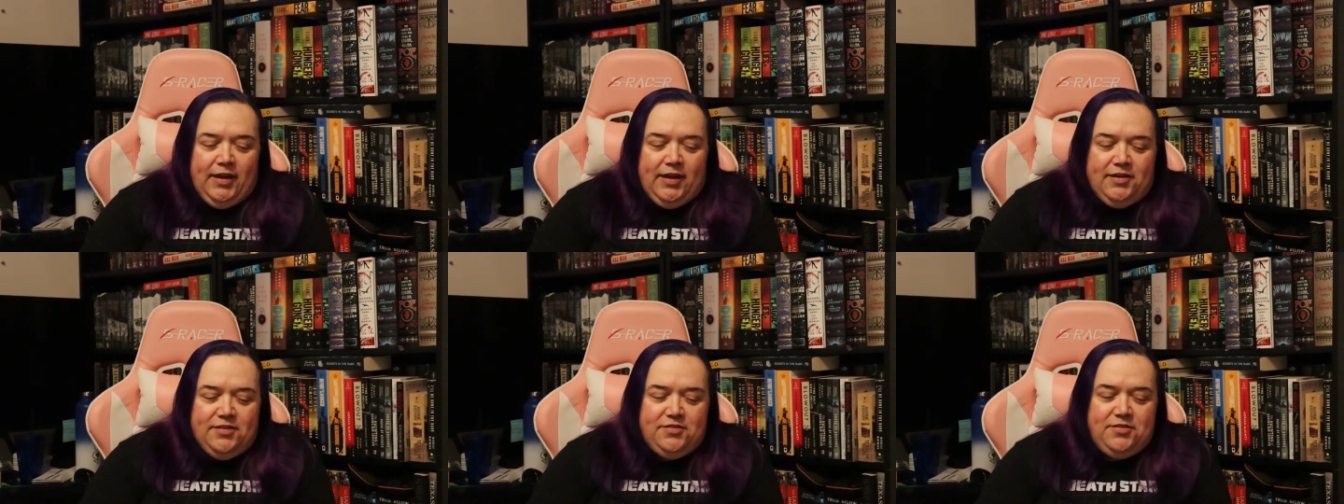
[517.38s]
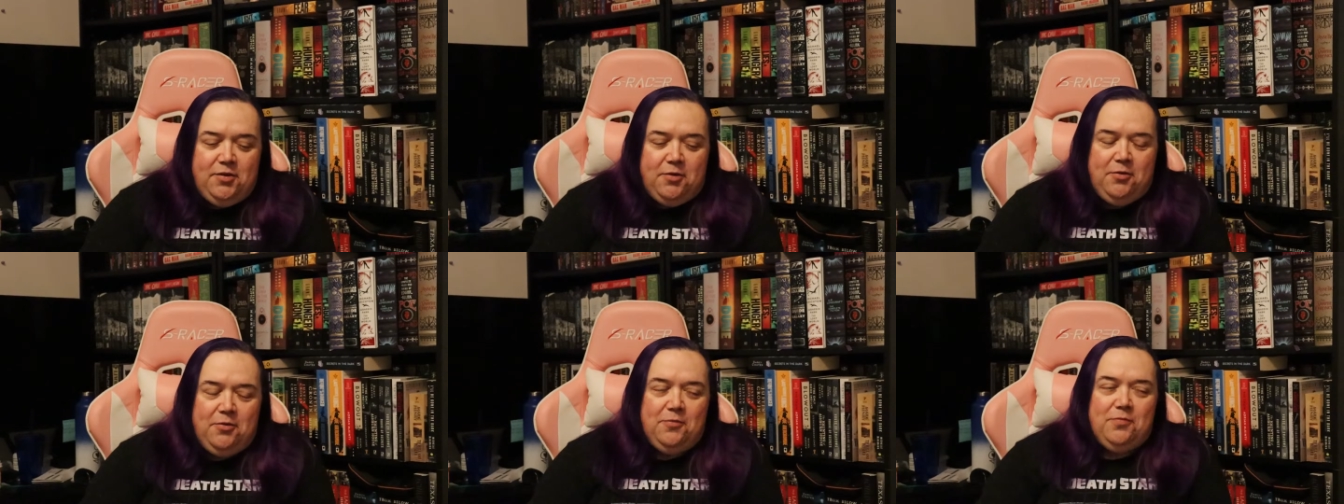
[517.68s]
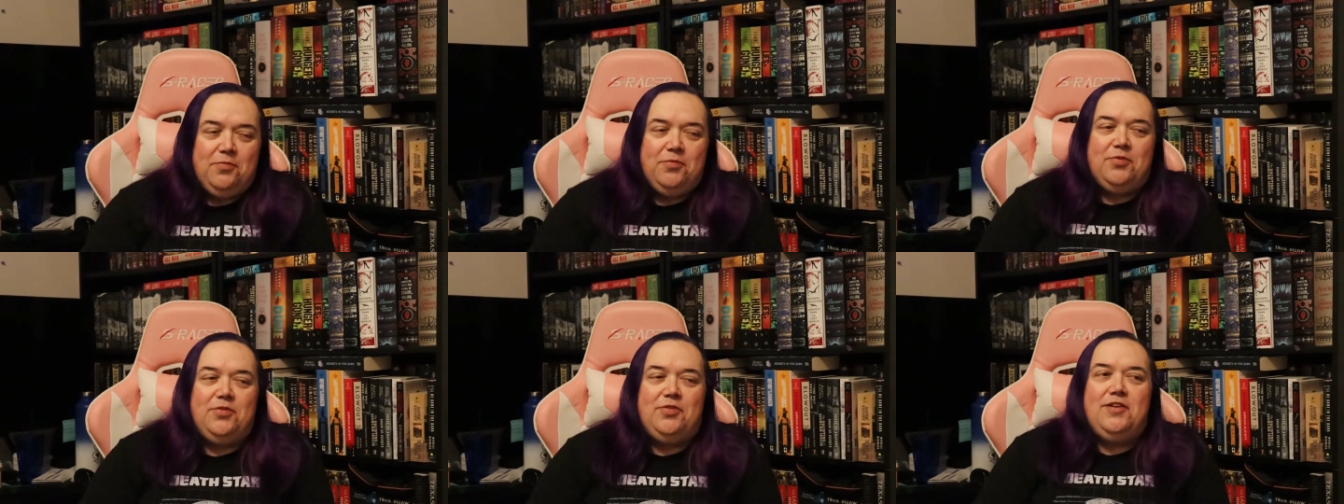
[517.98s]

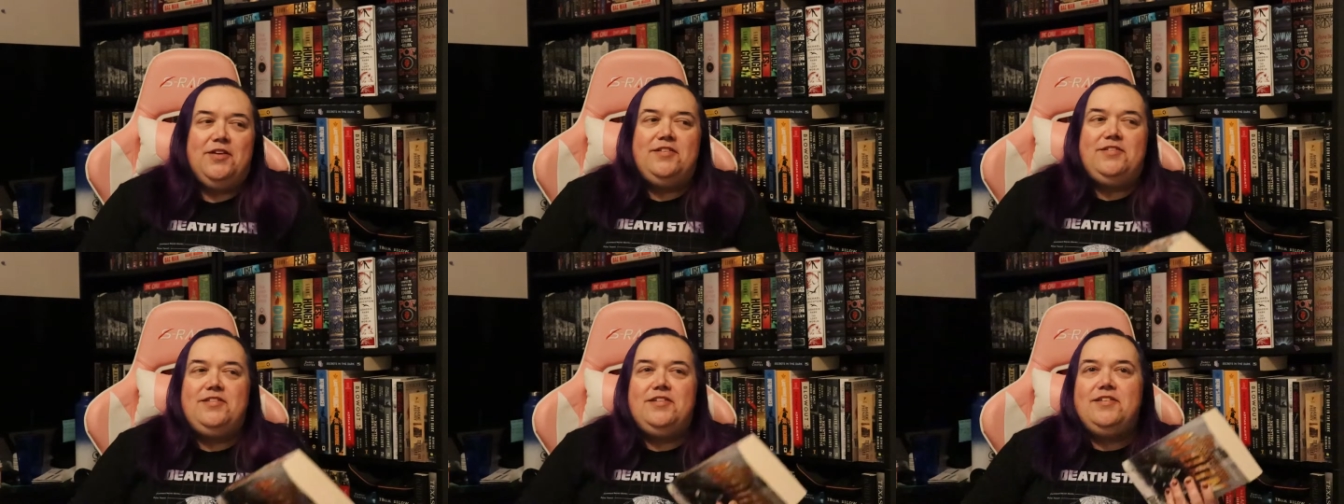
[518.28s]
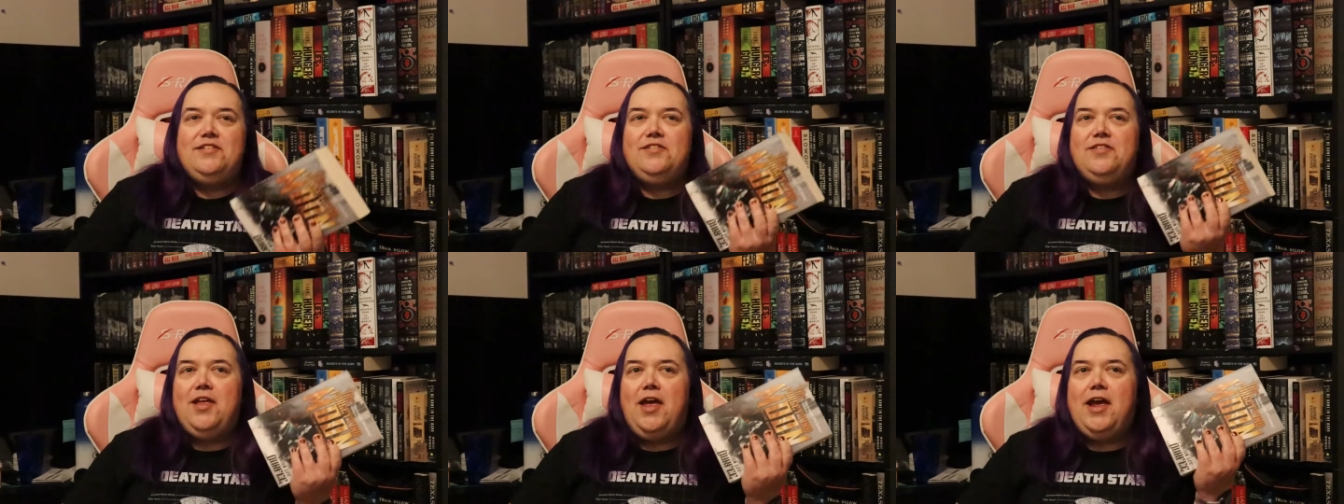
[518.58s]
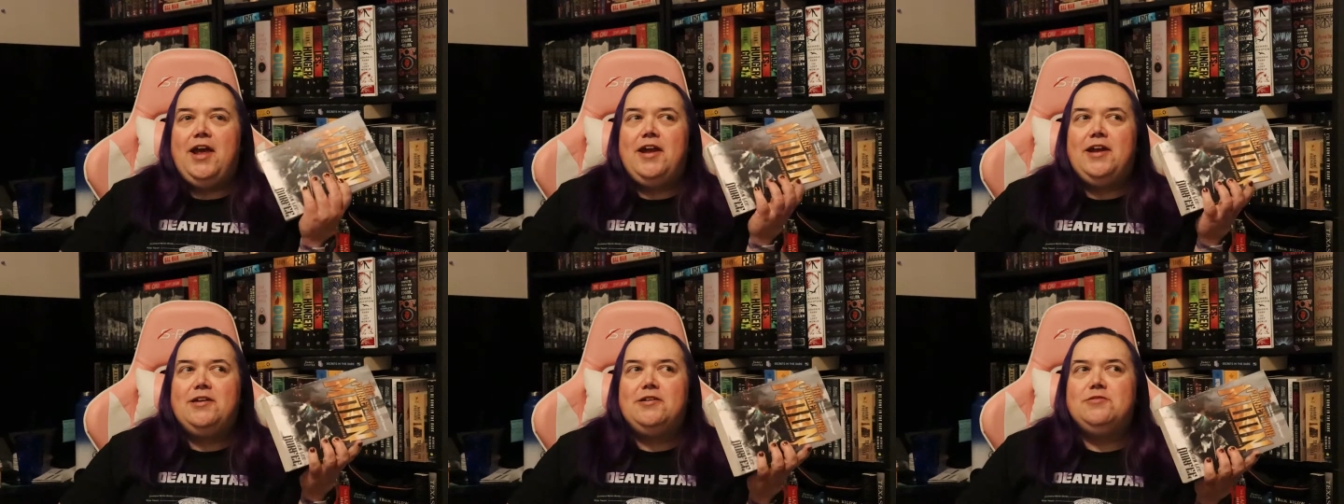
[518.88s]
So this is
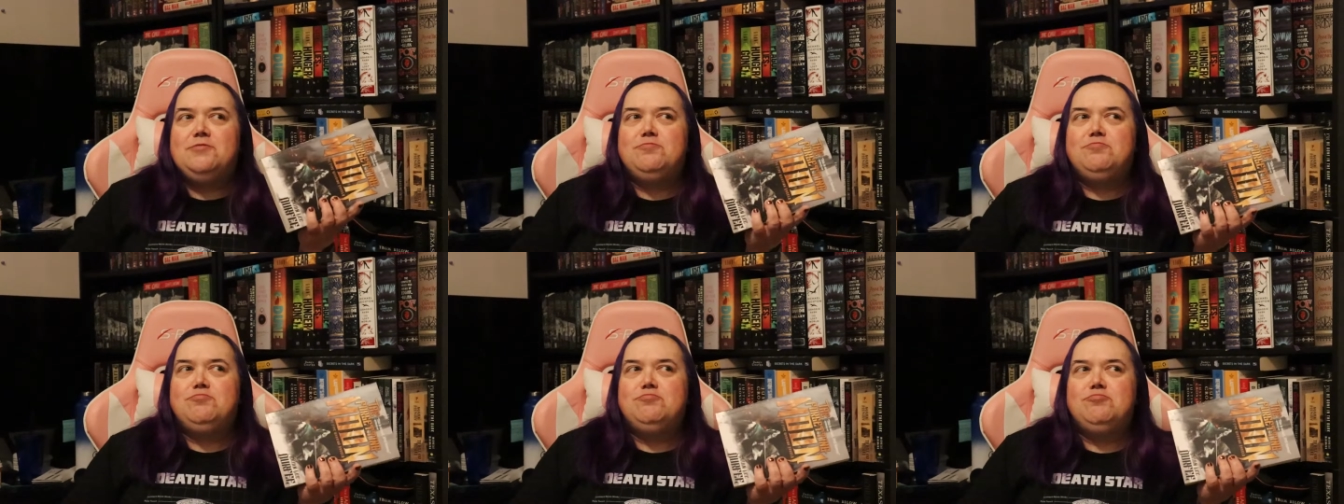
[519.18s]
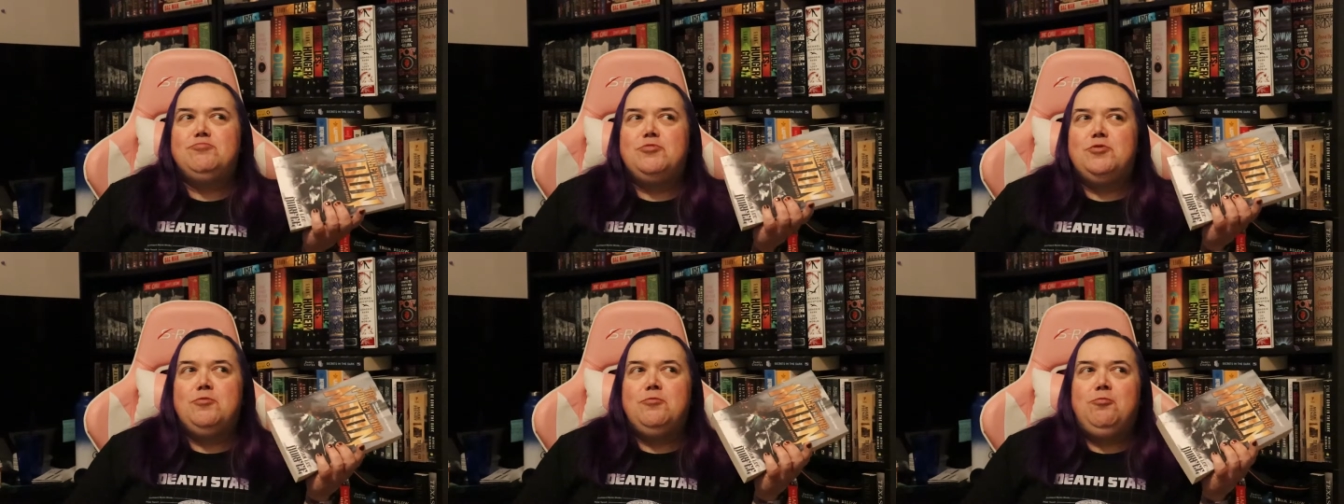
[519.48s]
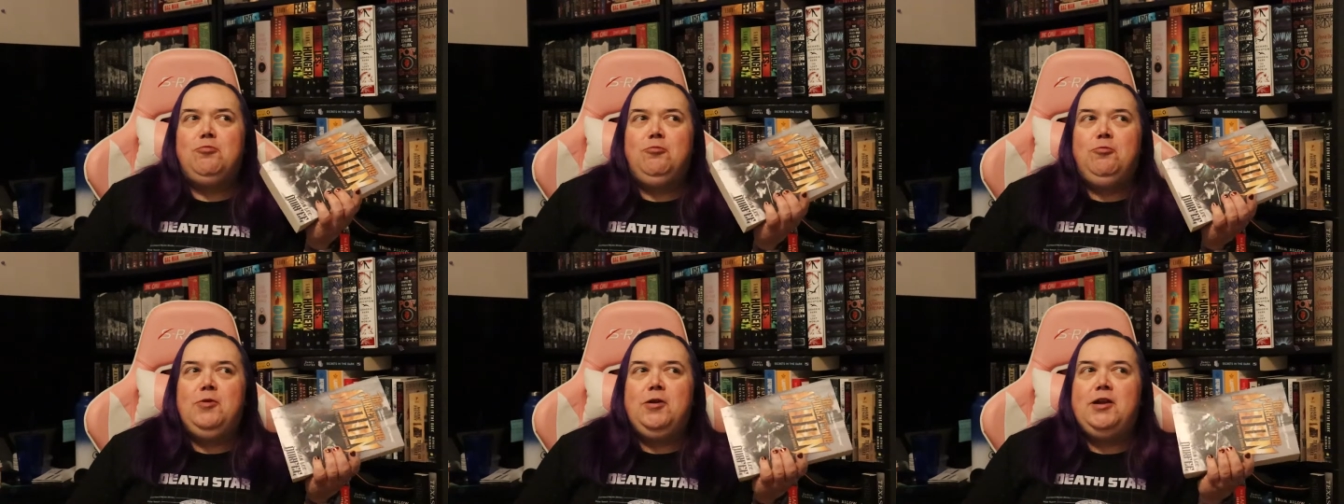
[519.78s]
like
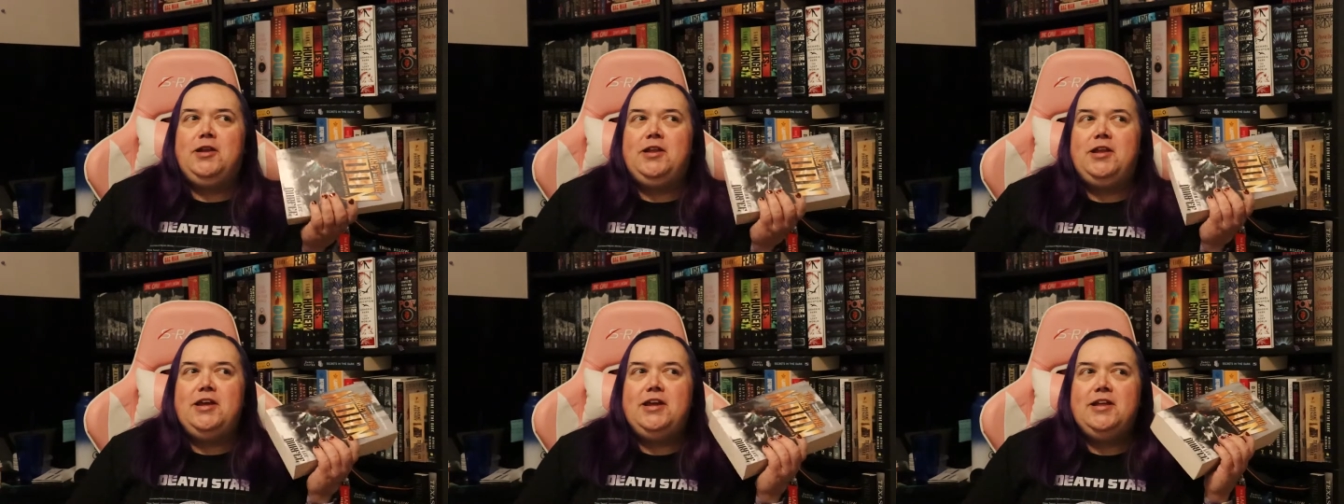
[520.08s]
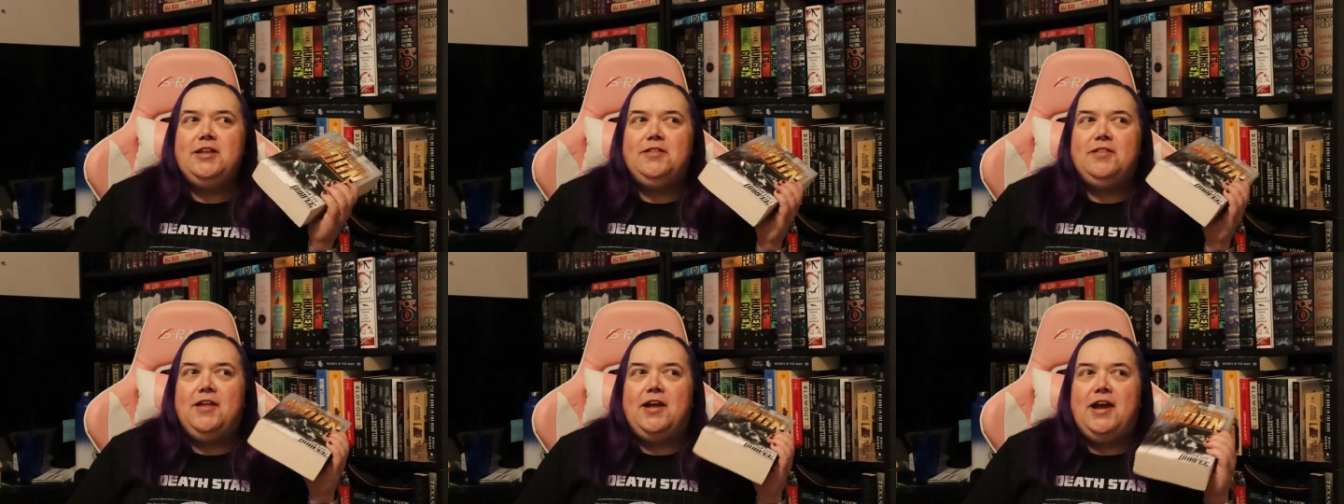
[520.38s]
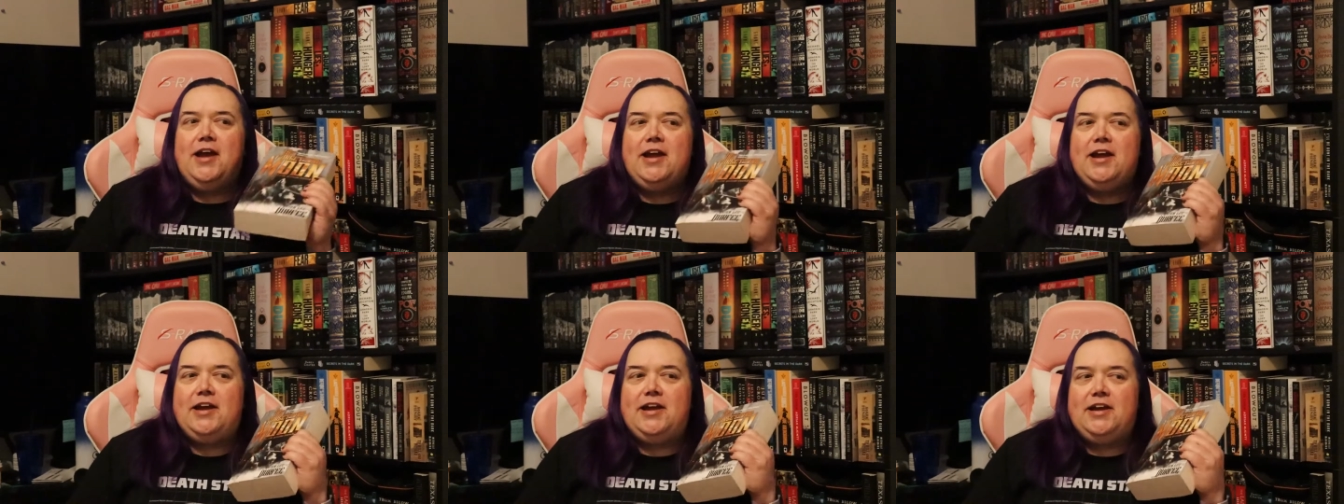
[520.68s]
really
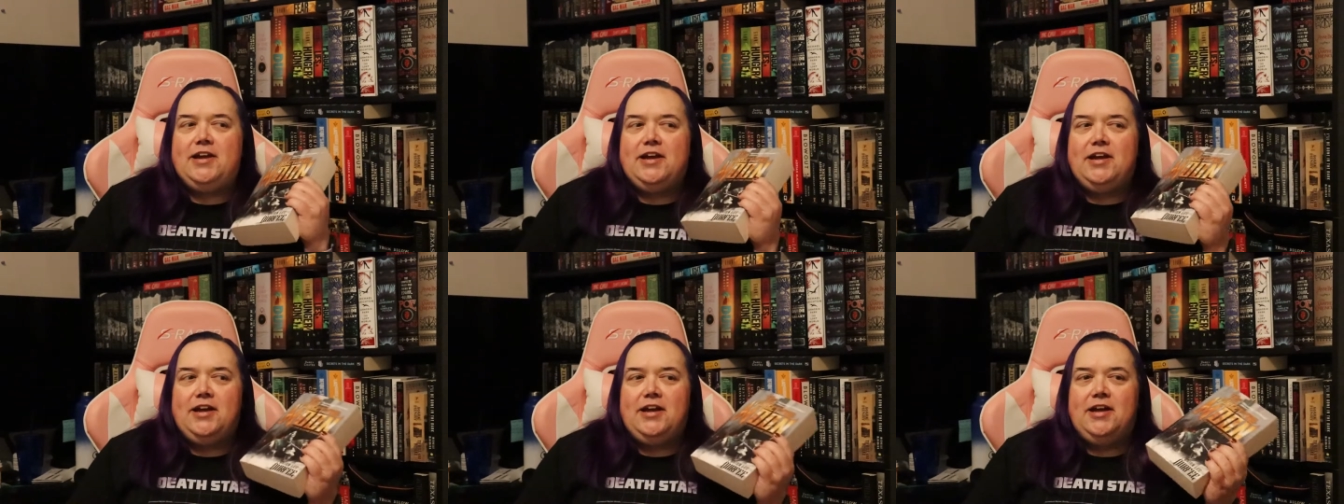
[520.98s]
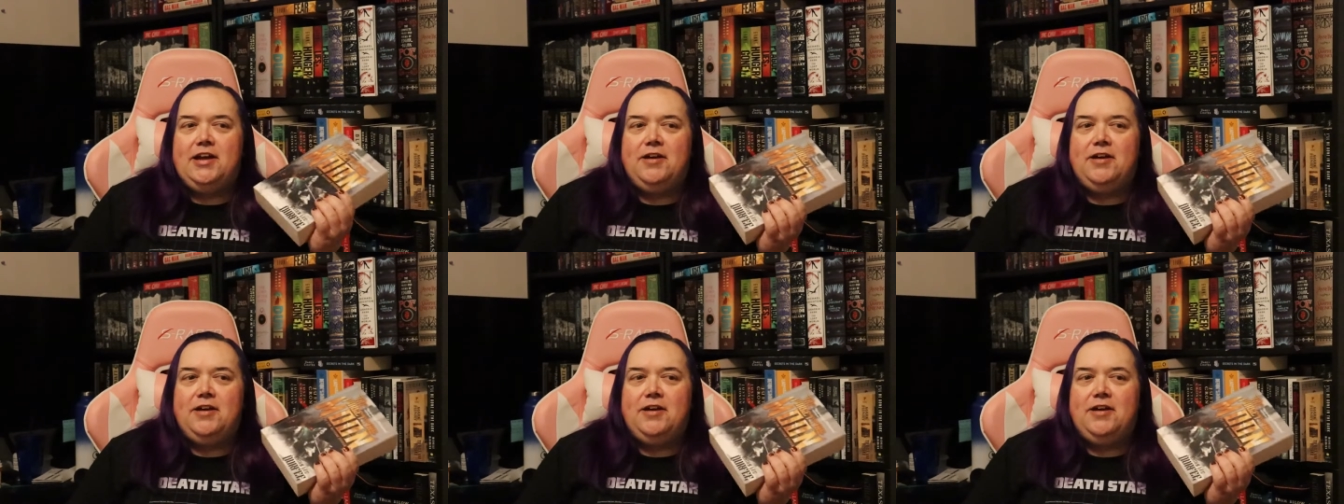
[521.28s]
like